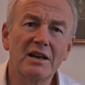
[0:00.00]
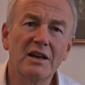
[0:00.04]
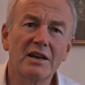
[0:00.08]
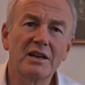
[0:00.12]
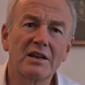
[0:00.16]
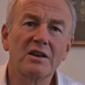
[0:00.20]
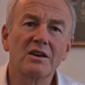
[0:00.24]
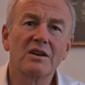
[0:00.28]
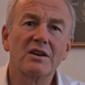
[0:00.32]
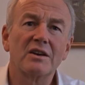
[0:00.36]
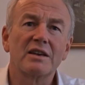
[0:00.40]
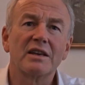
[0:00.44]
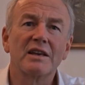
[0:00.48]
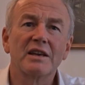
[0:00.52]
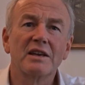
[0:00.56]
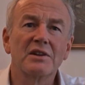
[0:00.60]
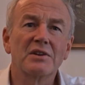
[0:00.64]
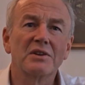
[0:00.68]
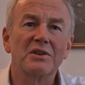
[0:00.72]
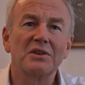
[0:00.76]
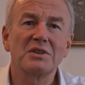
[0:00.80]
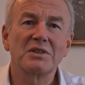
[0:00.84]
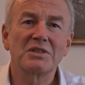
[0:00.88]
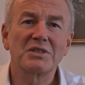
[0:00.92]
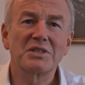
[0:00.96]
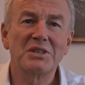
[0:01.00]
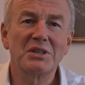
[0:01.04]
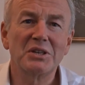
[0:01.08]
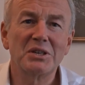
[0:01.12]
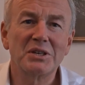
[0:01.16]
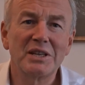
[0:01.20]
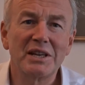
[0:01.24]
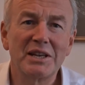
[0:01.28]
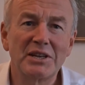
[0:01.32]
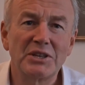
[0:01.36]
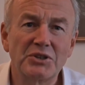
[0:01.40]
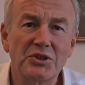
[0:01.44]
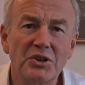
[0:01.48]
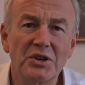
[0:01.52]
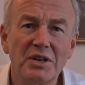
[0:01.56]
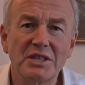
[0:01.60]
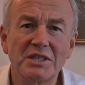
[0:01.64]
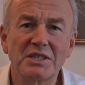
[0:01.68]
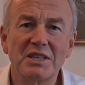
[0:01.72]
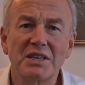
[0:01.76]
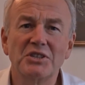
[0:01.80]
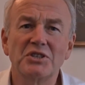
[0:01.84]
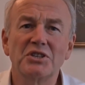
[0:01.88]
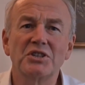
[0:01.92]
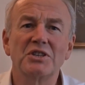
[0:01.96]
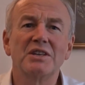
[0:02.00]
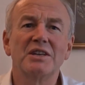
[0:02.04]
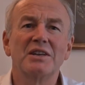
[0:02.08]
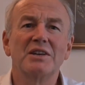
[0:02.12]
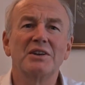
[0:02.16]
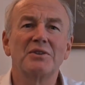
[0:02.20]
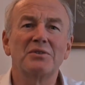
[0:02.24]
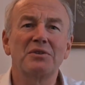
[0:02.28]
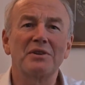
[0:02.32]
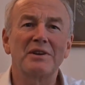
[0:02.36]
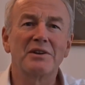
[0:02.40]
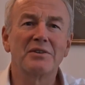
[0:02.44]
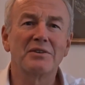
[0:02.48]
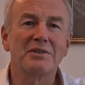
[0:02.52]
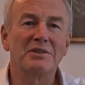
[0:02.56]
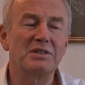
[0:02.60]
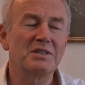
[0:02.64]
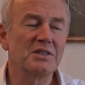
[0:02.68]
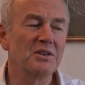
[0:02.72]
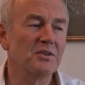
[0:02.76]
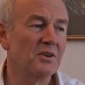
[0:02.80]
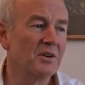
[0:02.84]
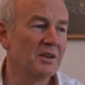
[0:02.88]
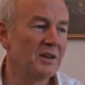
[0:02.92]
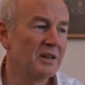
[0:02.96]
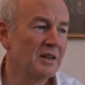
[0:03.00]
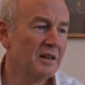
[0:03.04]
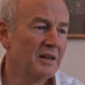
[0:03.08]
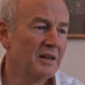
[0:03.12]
I can't get a skilled electronics engineer, you know, and so